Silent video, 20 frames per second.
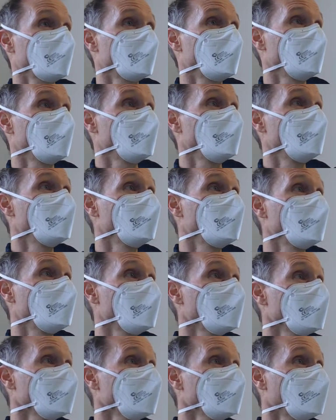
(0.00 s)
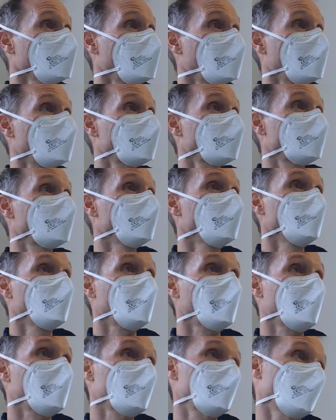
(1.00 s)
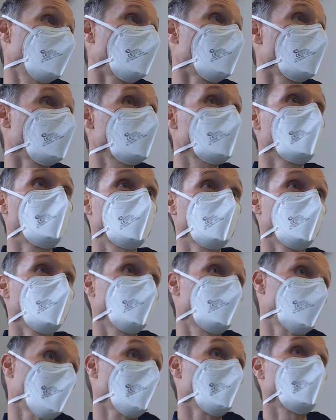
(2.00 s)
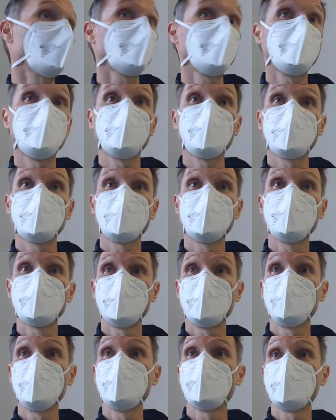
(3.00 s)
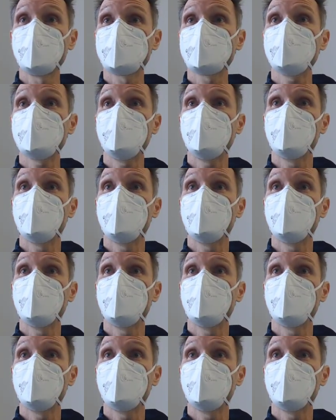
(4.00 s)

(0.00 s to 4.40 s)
You will have to add the forms module probably during your exam.